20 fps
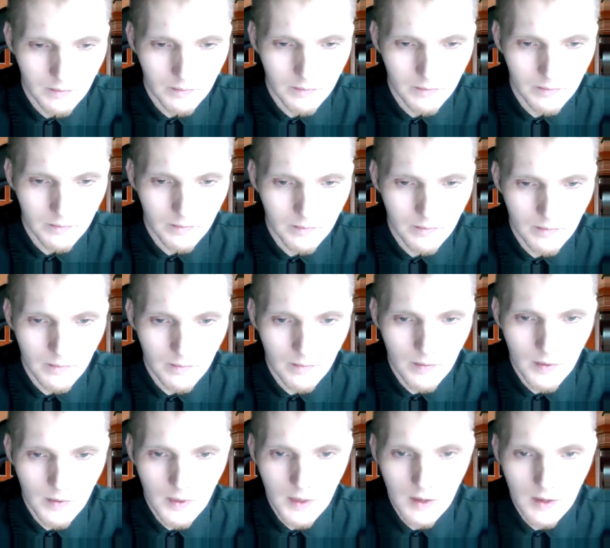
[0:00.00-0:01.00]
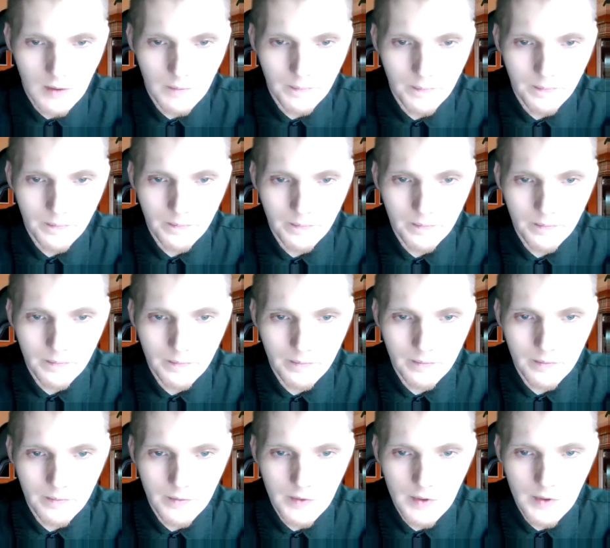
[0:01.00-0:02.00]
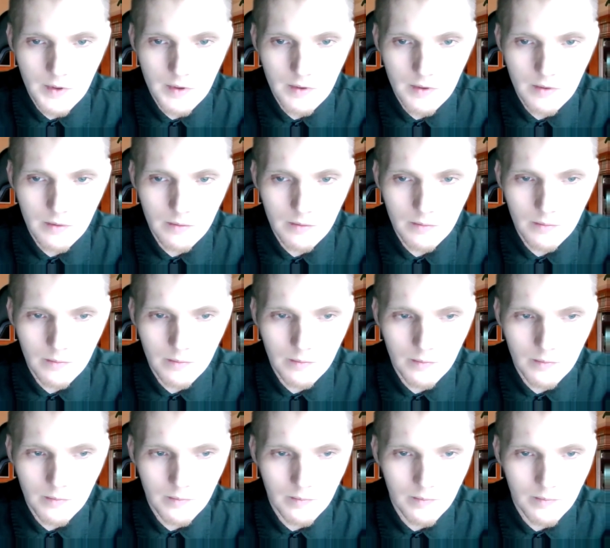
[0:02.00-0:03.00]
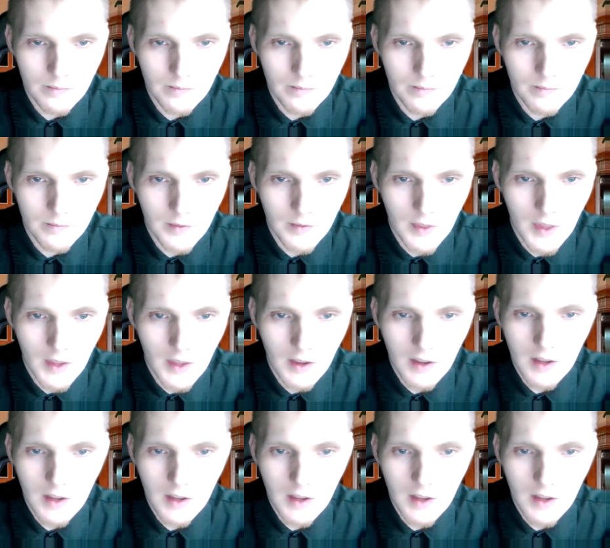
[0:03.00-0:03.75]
Nothing is said.